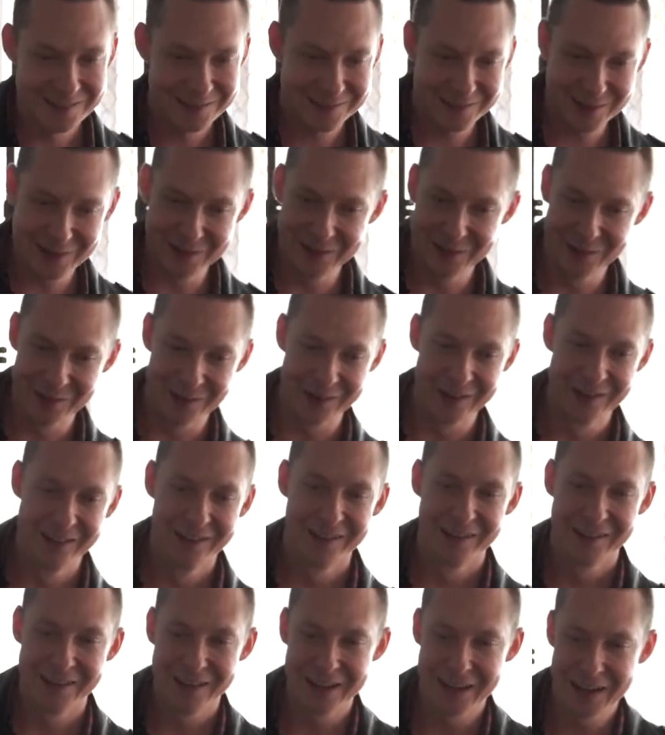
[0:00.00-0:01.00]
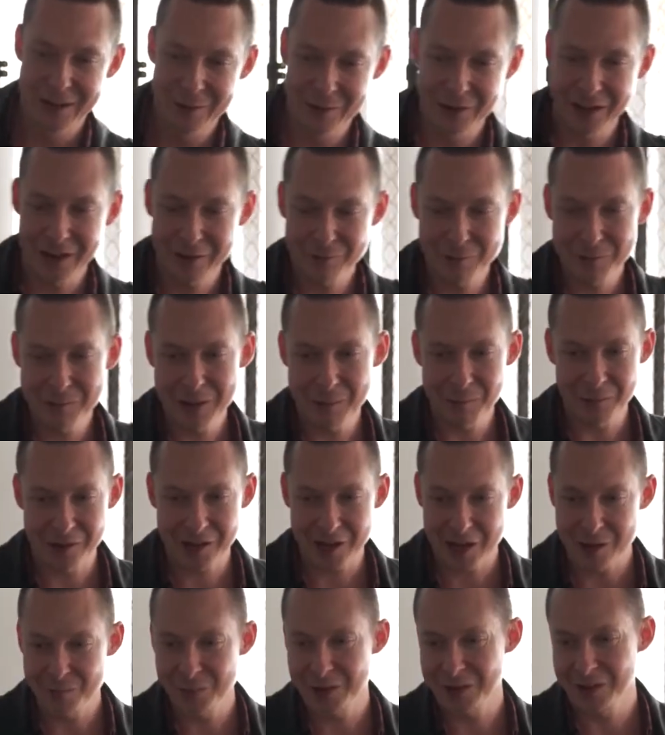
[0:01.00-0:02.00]
dude, I remember
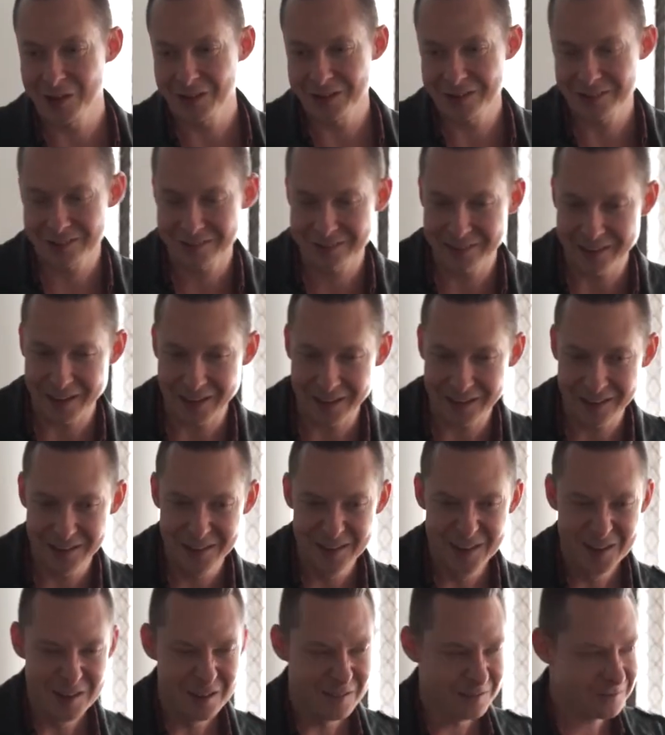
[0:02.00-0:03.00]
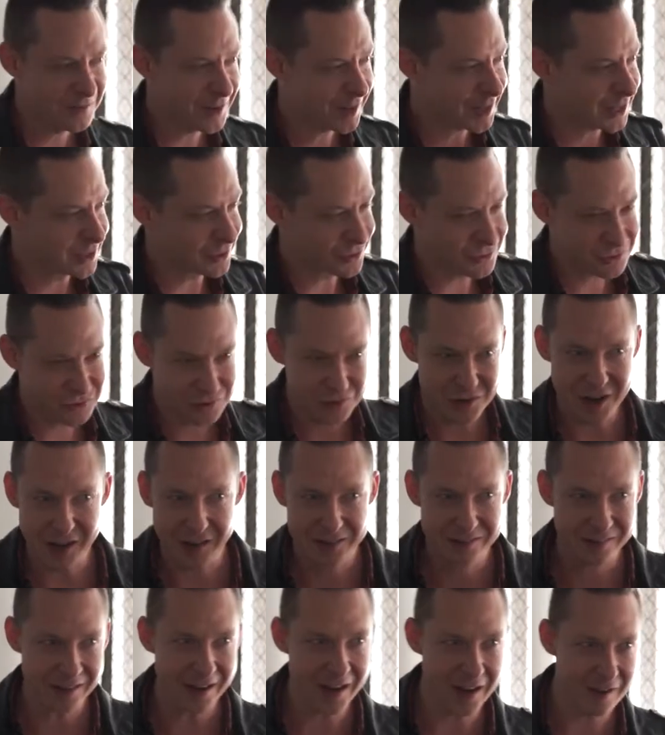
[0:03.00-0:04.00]
coming on a set, fucking
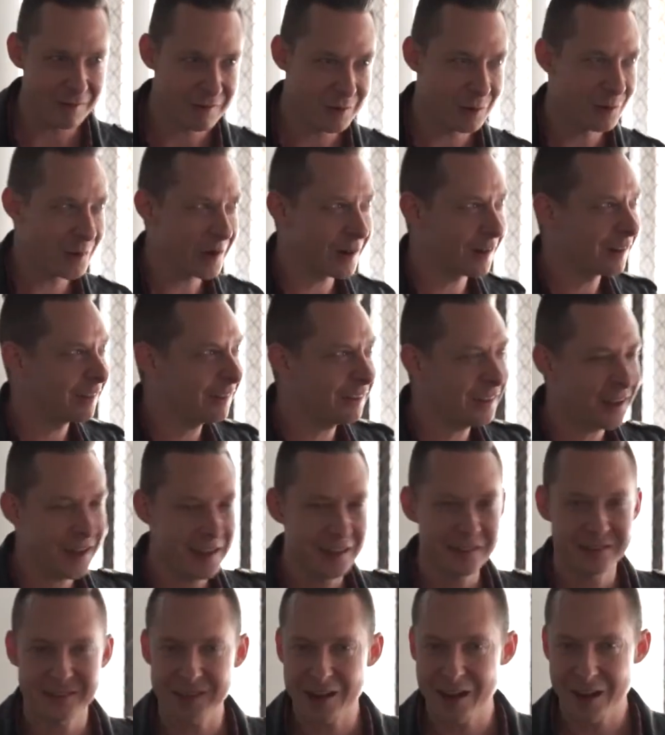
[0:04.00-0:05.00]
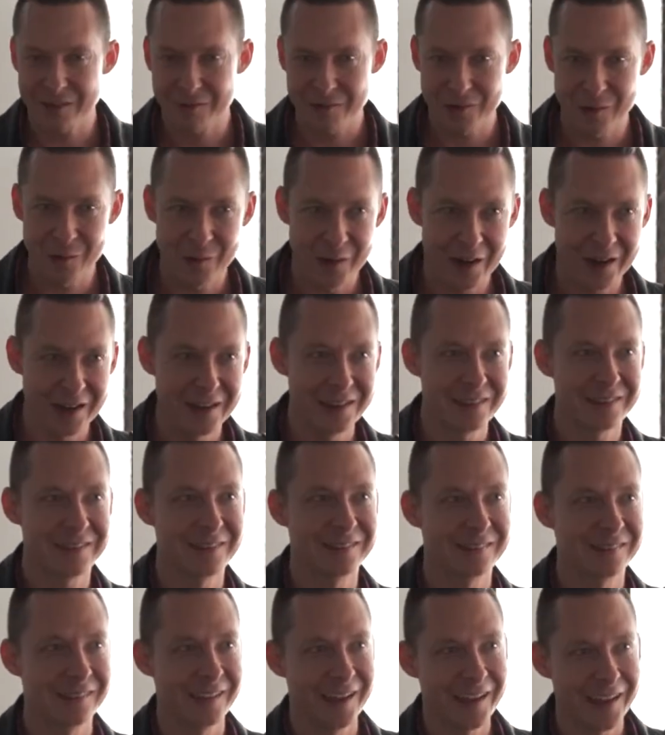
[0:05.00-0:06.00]
trucks everywhere, lights everywhere, and it's
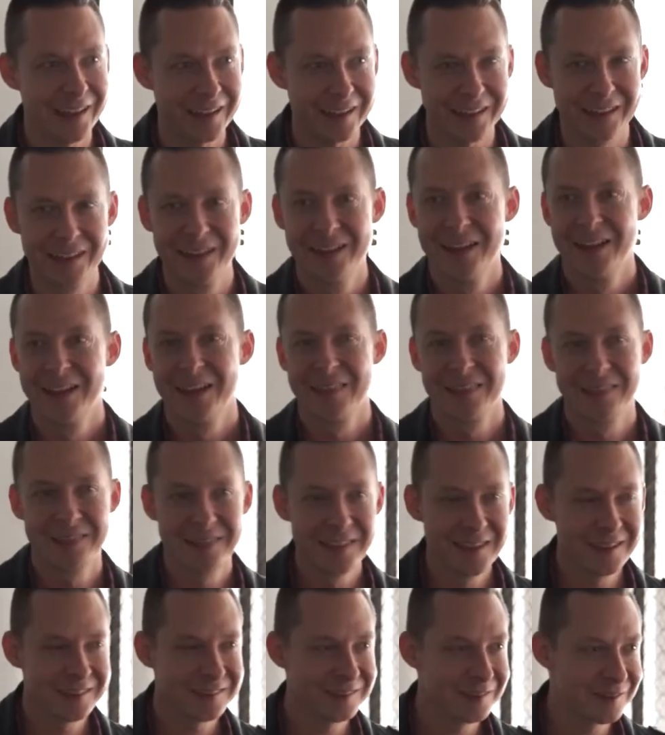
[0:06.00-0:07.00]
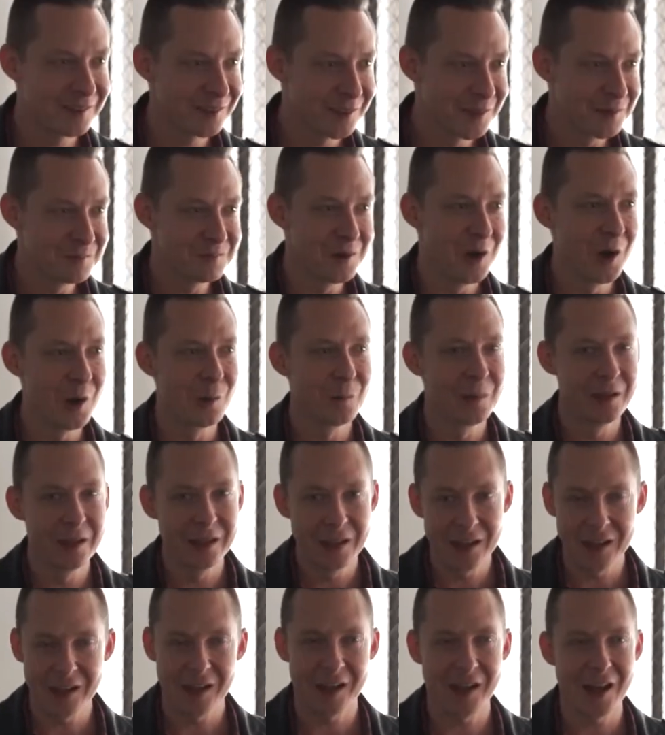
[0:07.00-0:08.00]
just like, this is the
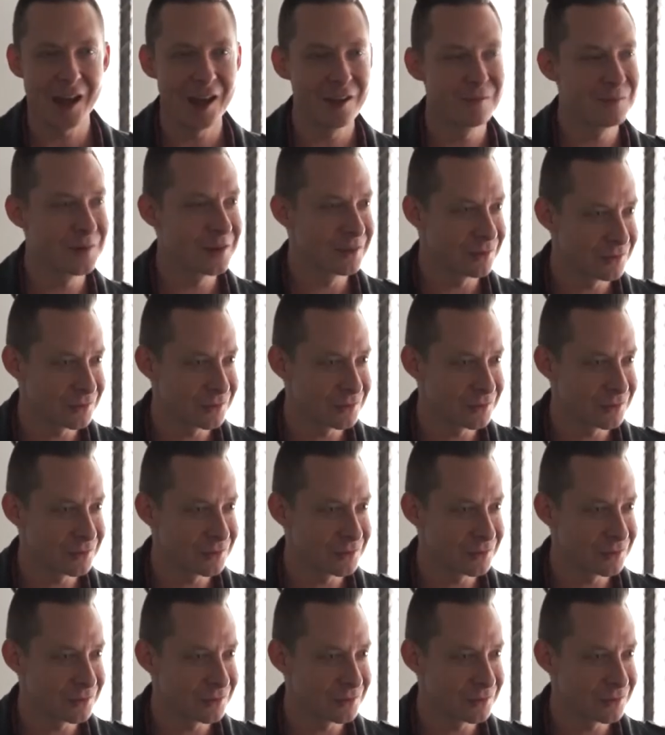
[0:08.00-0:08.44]
moment I've been